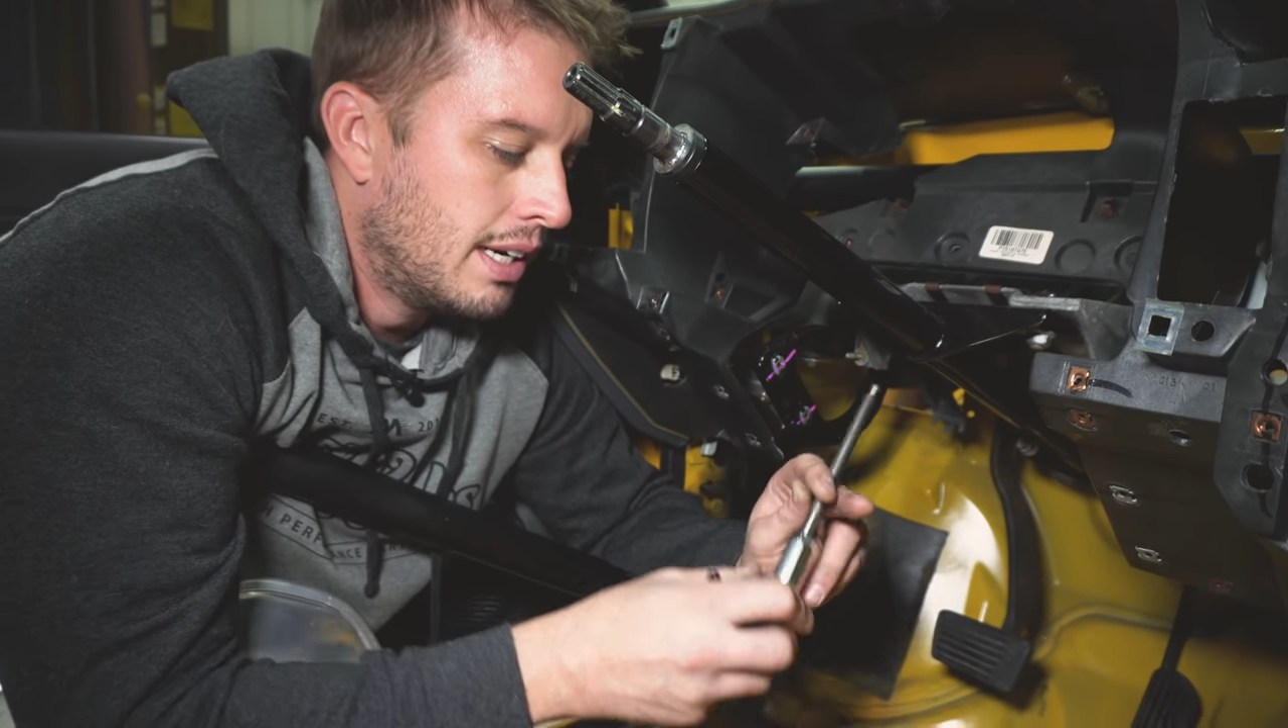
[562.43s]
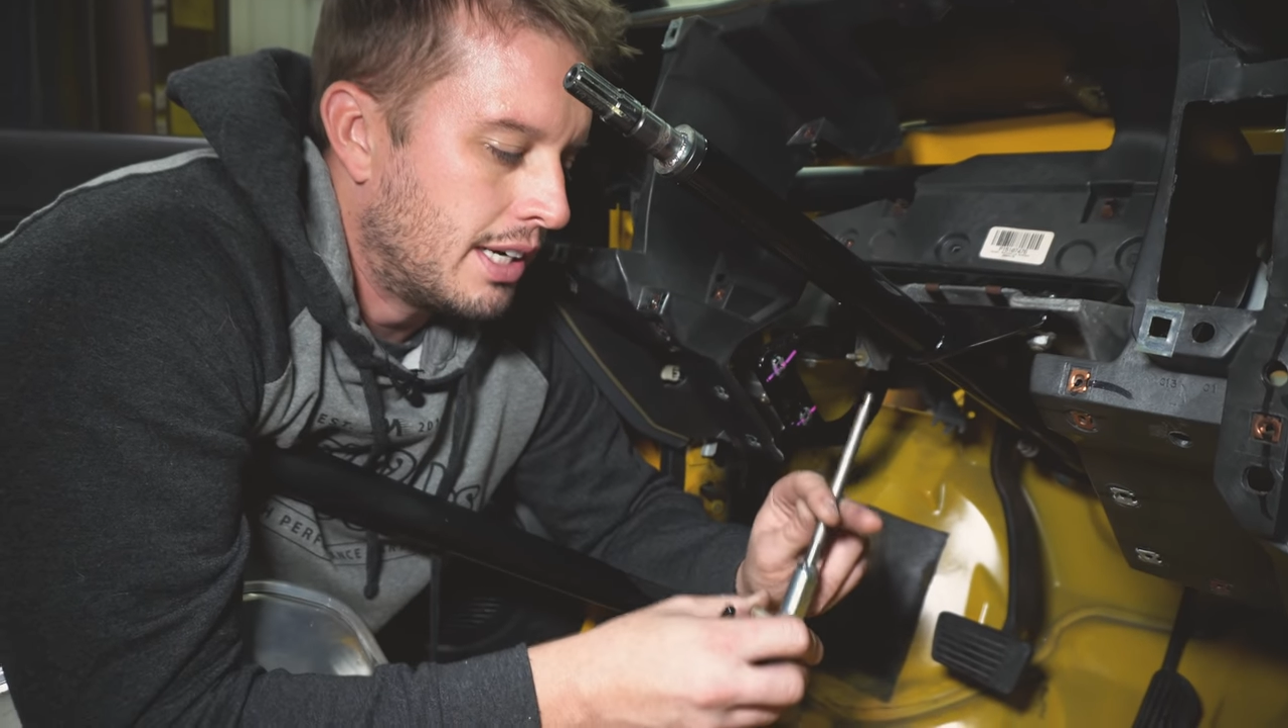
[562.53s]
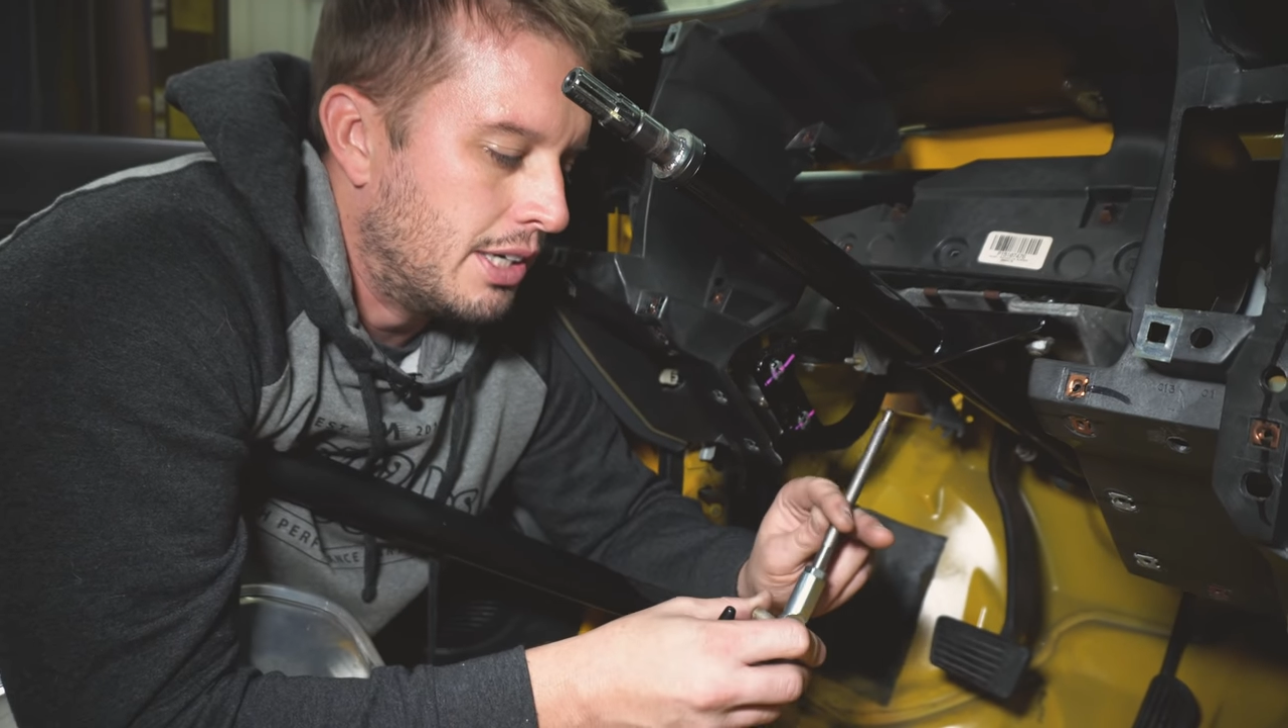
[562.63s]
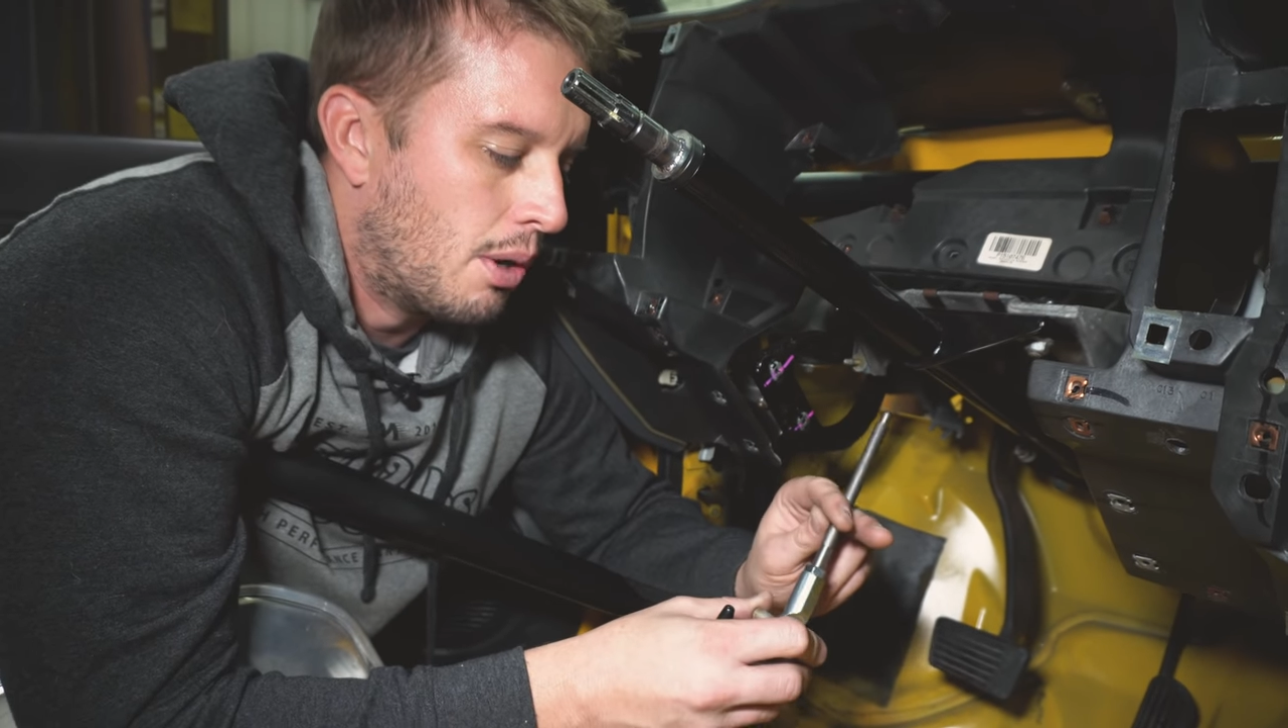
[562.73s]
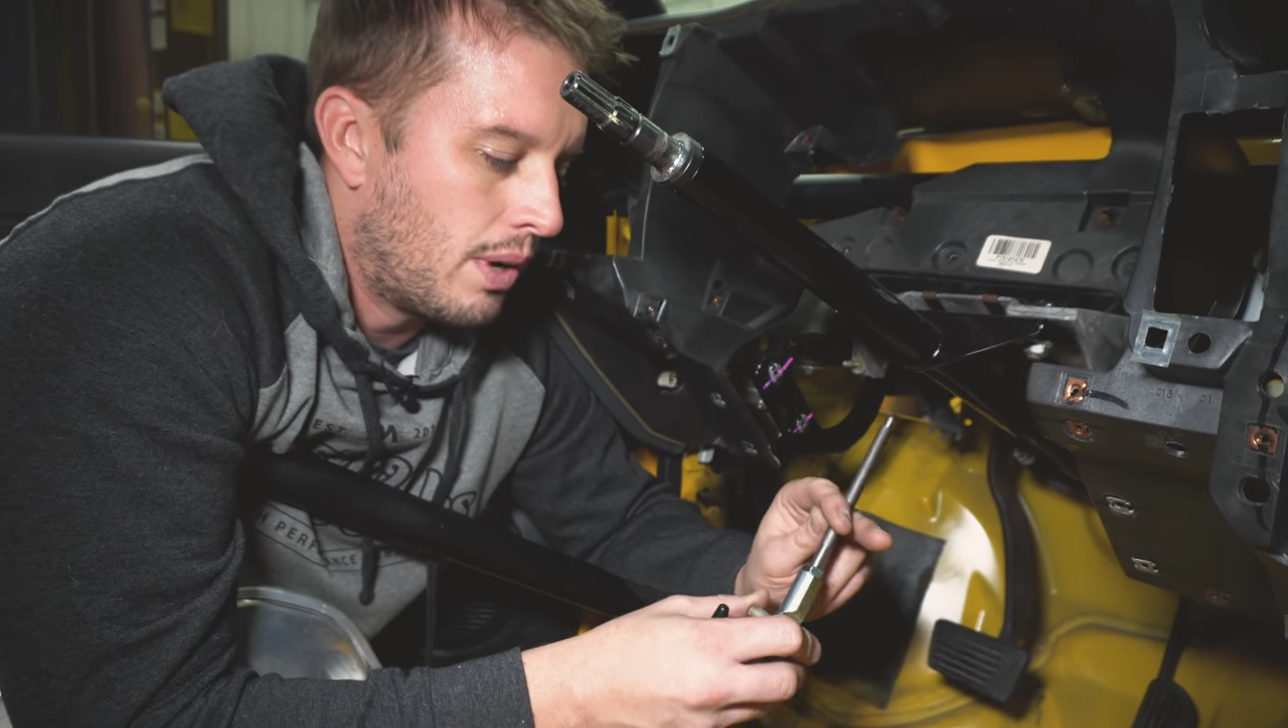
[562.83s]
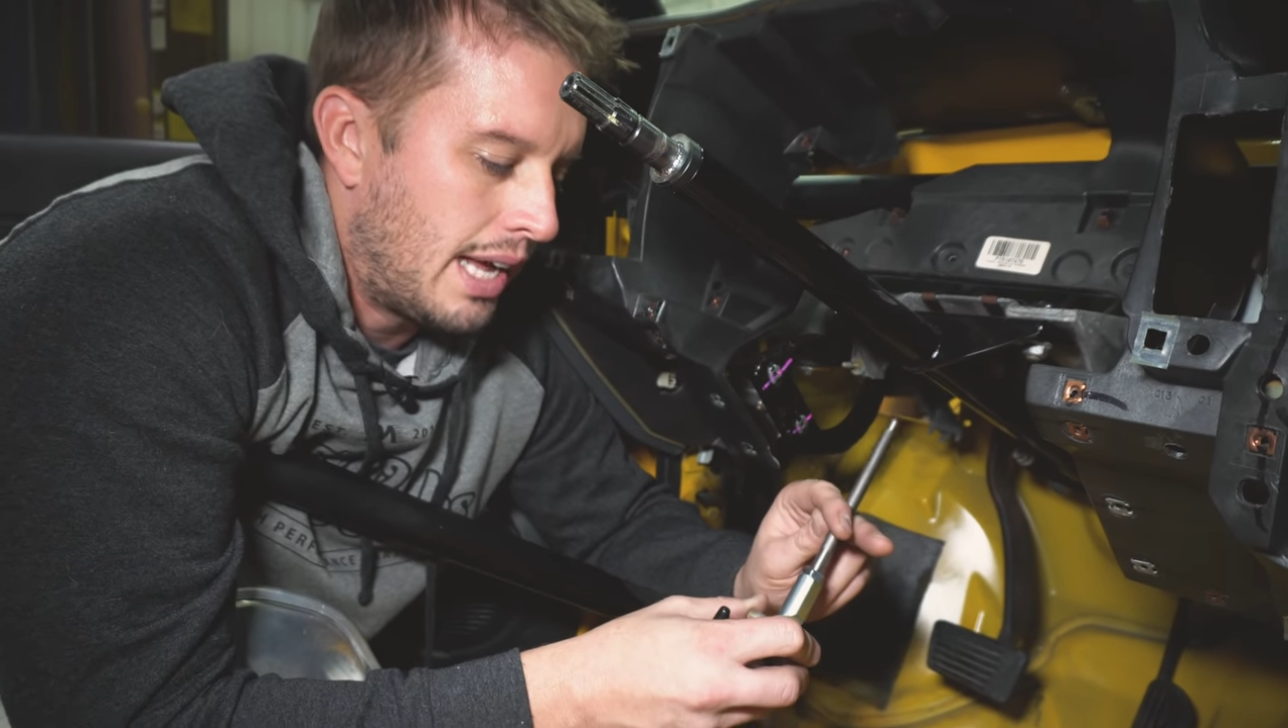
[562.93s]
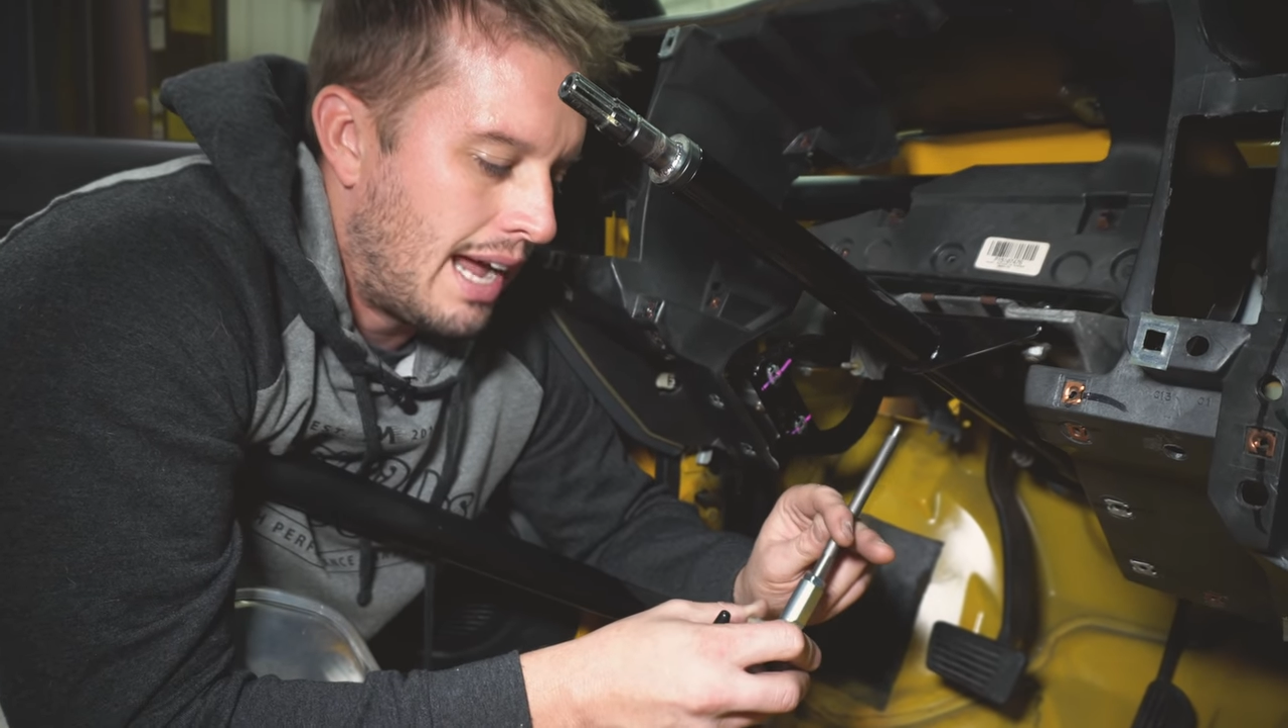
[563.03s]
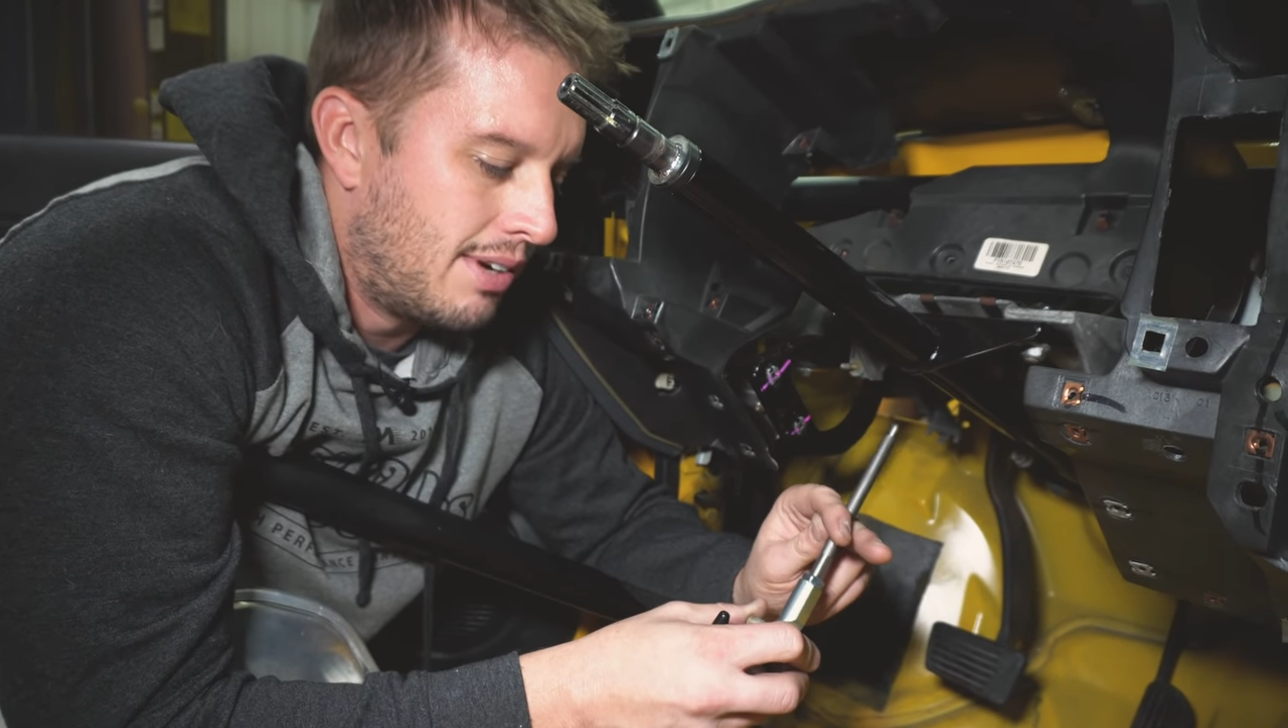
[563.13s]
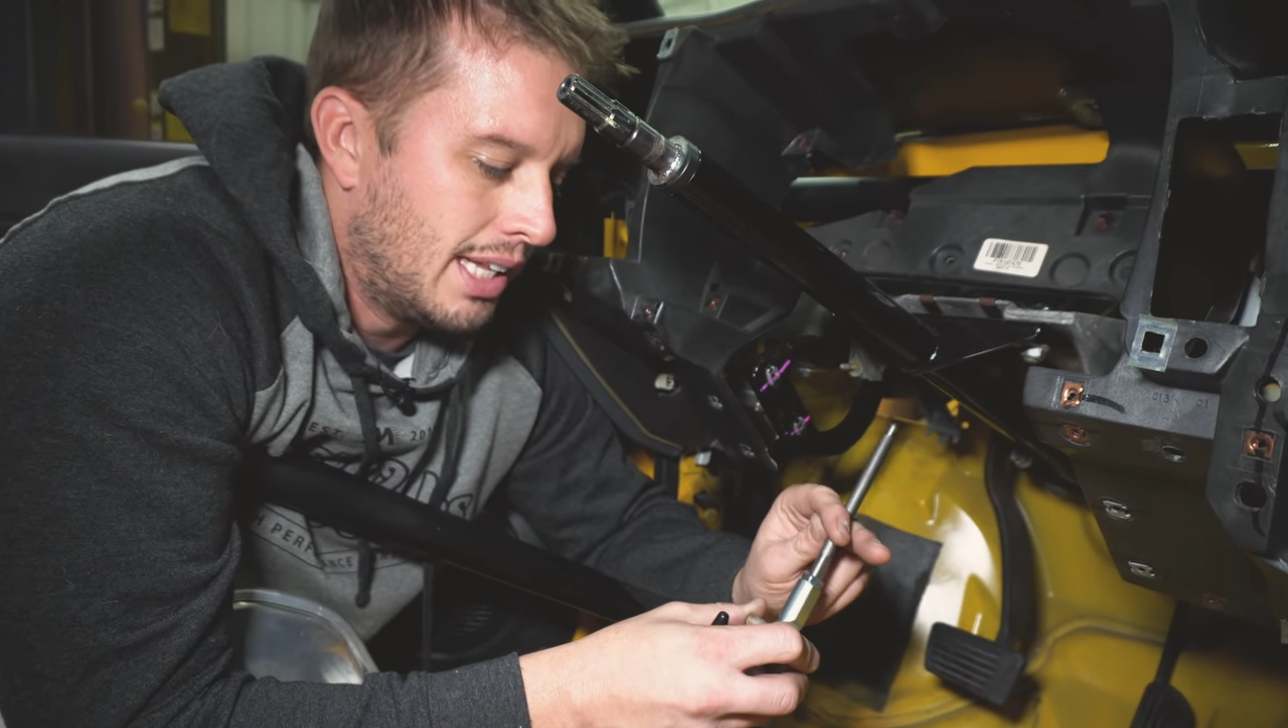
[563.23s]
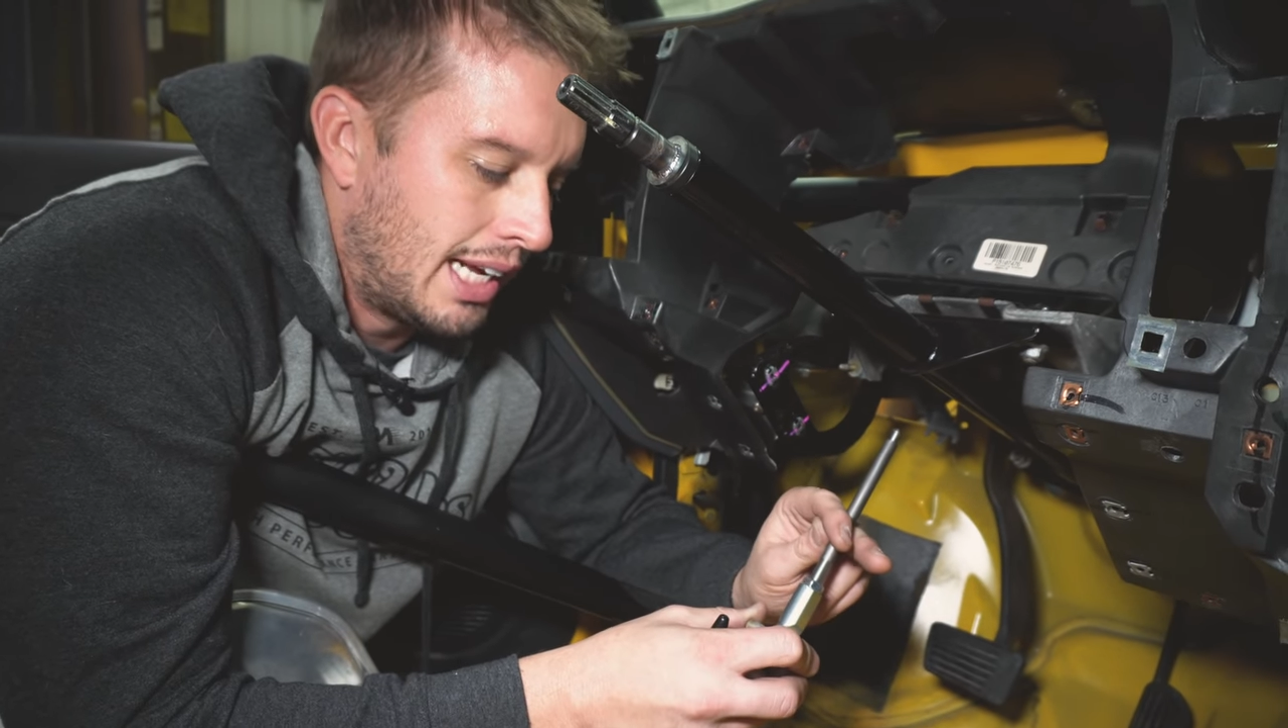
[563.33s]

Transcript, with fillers: You don't want to have it